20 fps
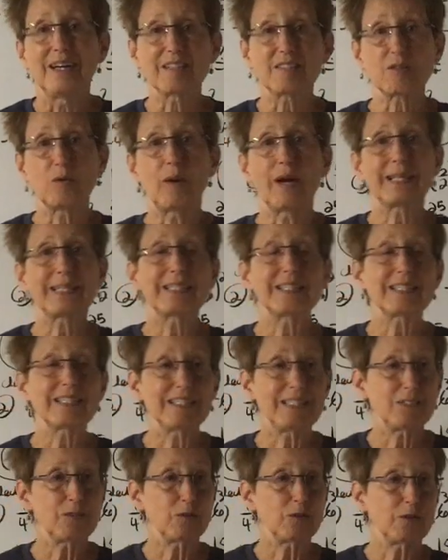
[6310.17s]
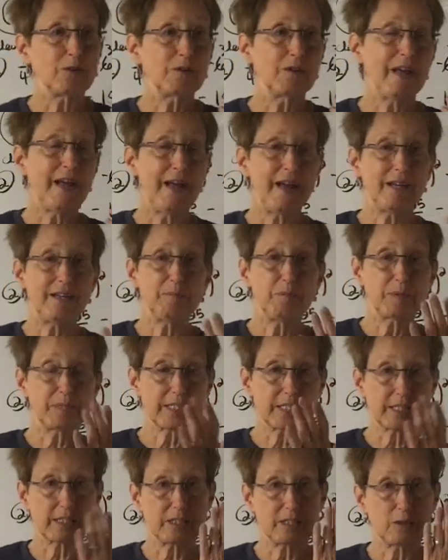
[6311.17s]
so I can see your head,
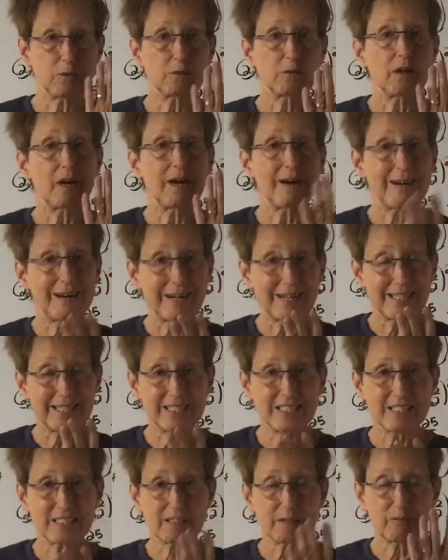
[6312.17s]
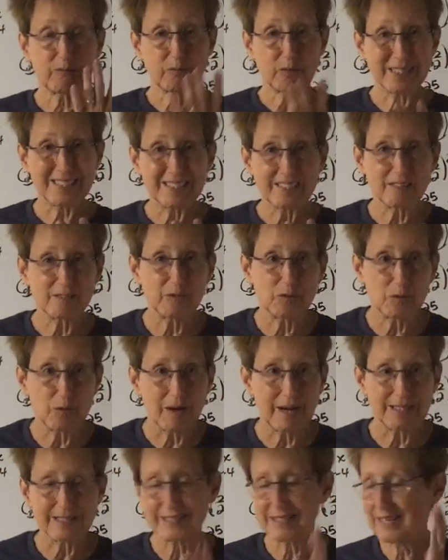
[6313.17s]
particularly your eyes, the front of your
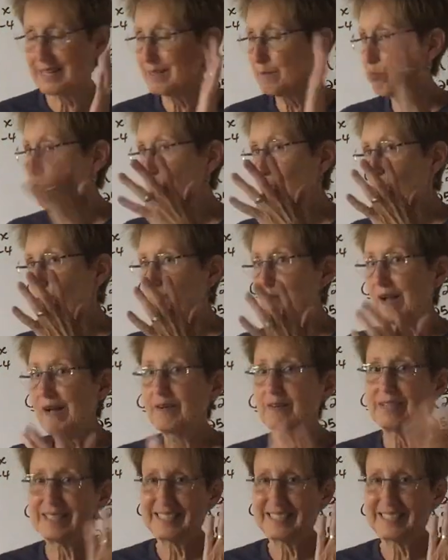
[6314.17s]
eyes, not a profile.